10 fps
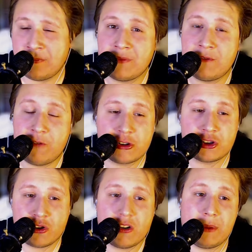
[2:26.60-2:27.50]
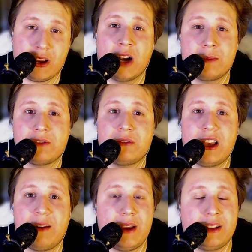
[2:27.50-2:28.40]
For sure, big ups to
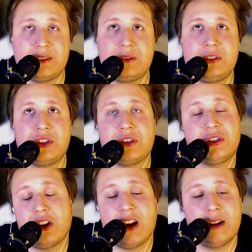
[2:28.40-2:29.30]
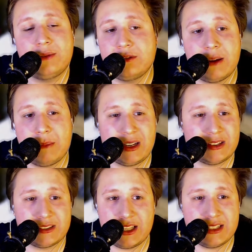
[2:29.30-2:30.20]
them, and just shout out to them,
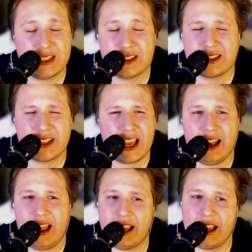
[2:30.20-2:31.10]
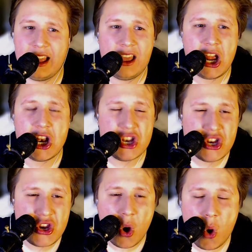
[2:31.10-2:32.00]
because it's insane. Like,
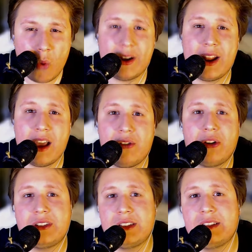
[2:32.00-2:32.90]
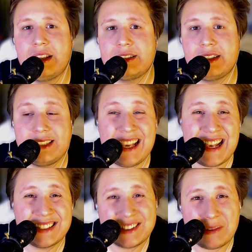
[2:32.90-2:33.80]
no one ever did this. This
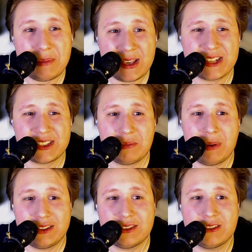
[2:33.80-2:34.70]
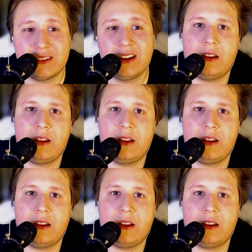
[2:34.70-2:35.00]
is the biggest battle.